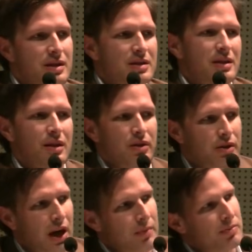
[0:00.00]
That's like
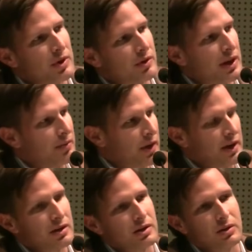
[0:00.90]
other, you know, that
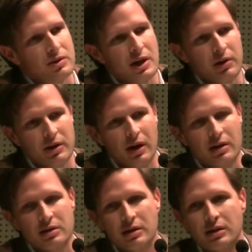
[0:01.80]
like, you know, Saudi
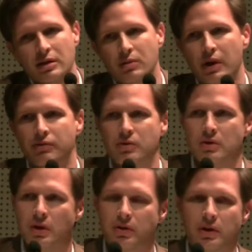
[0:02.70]
consulate,
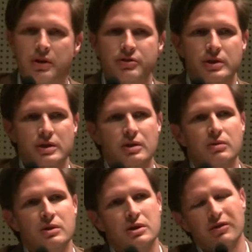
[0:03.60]
whatever, other countries, they
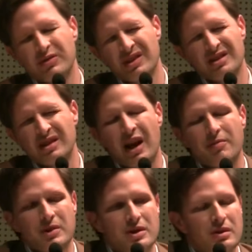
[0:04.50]
do this stuff. It doesn't
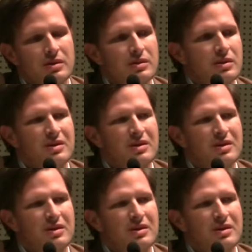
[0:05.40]
happen here.